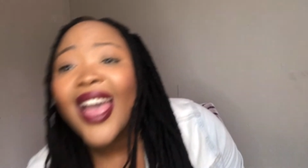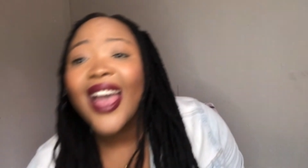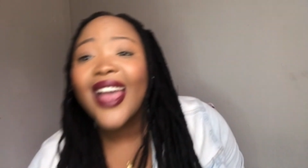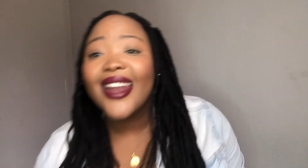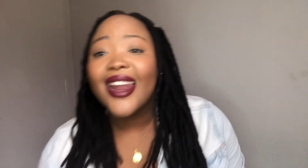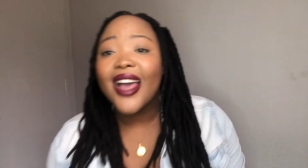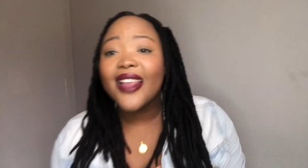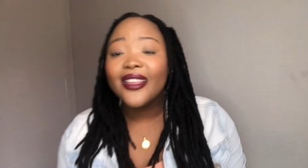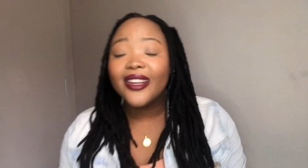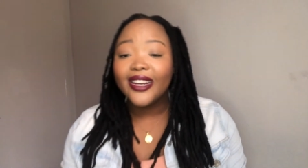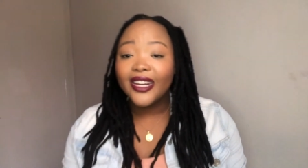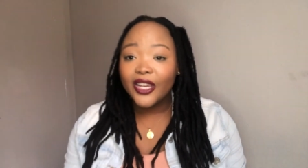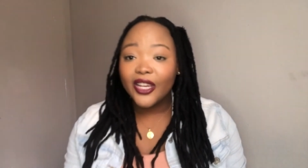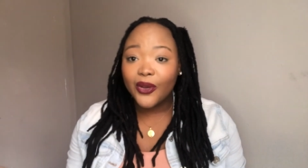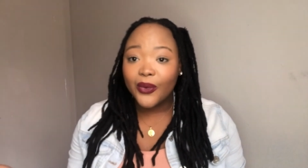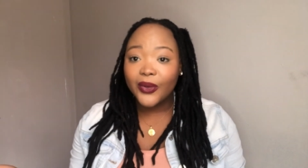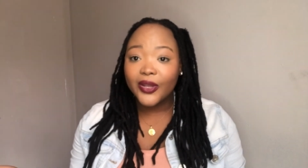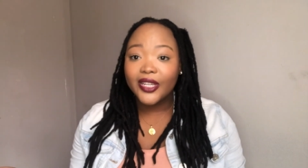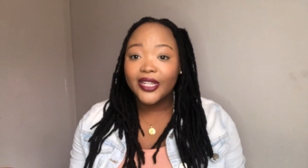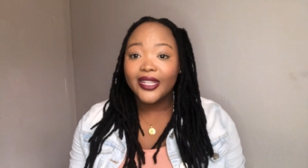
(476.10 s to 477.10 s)
Another
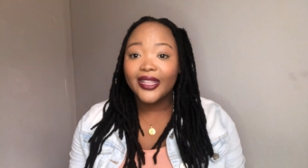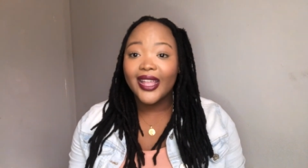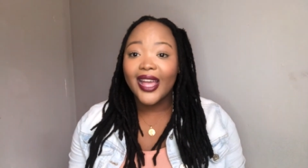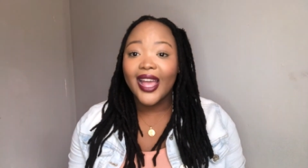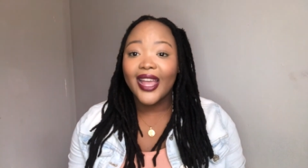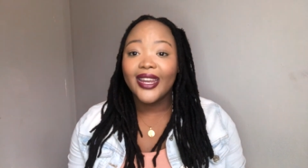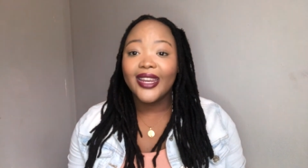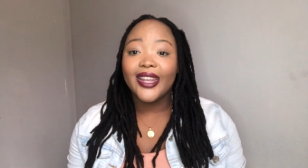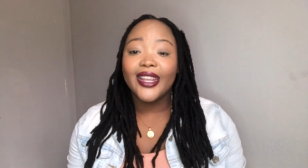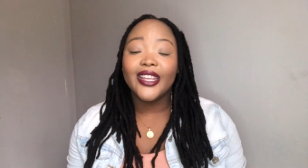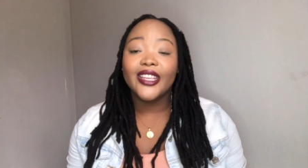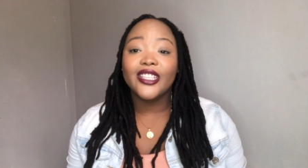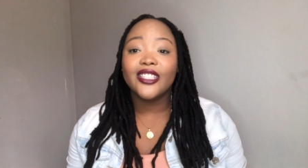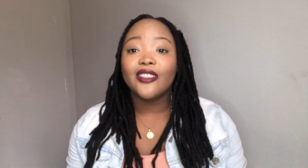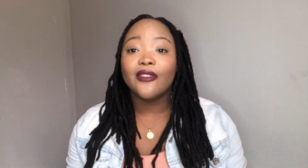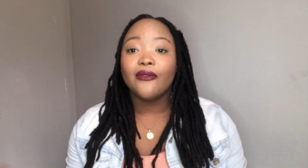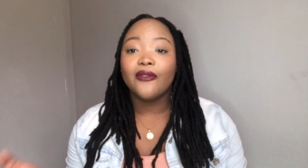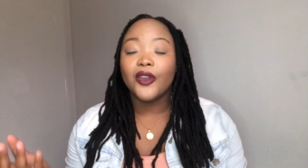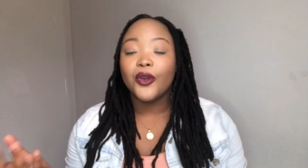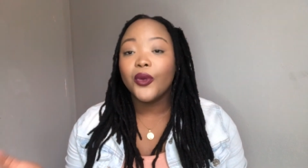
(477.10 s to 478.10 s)
liquid that is
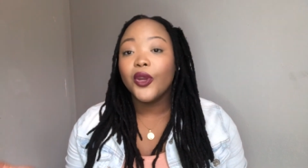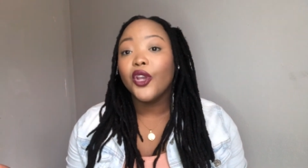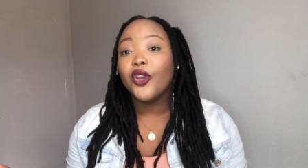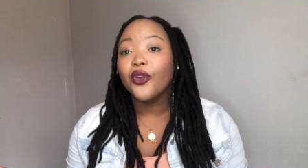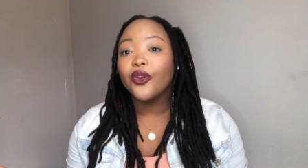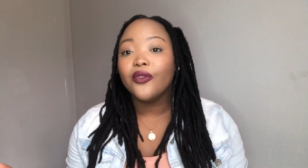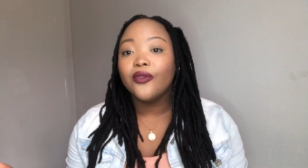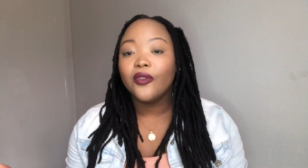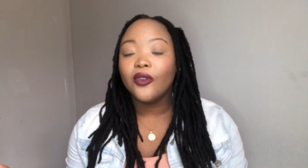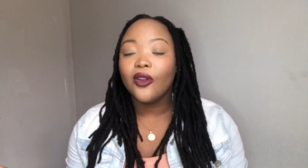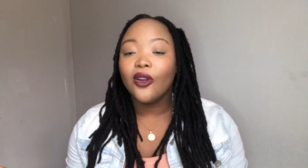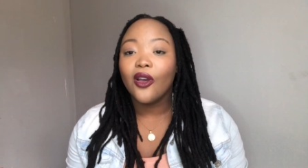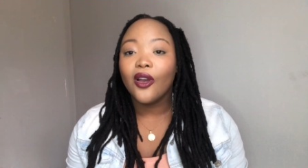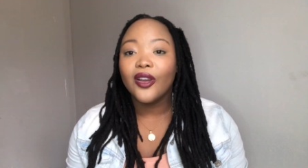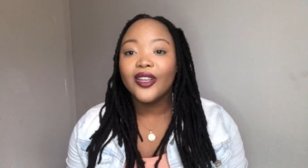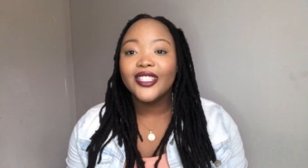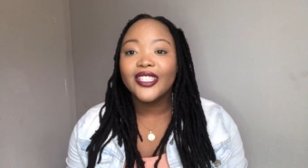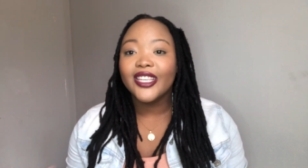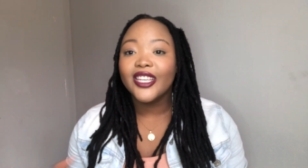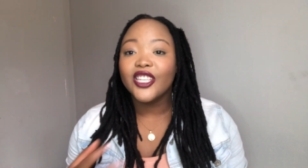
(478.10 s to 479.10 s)
very good for
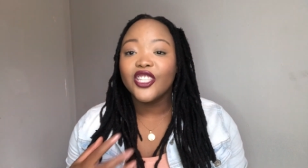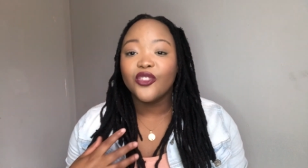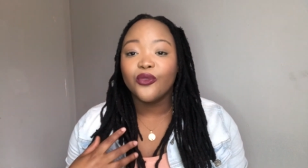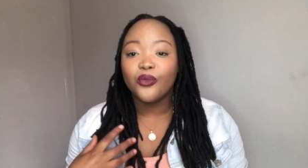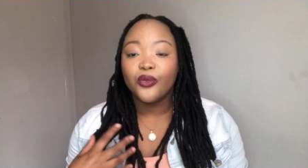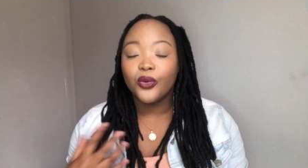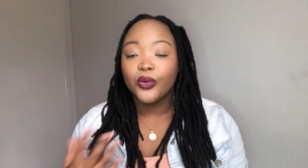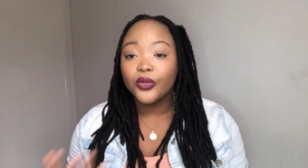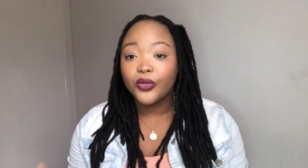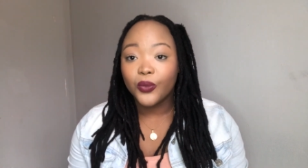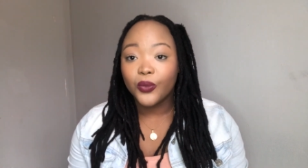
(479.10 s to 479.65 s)
locs is rose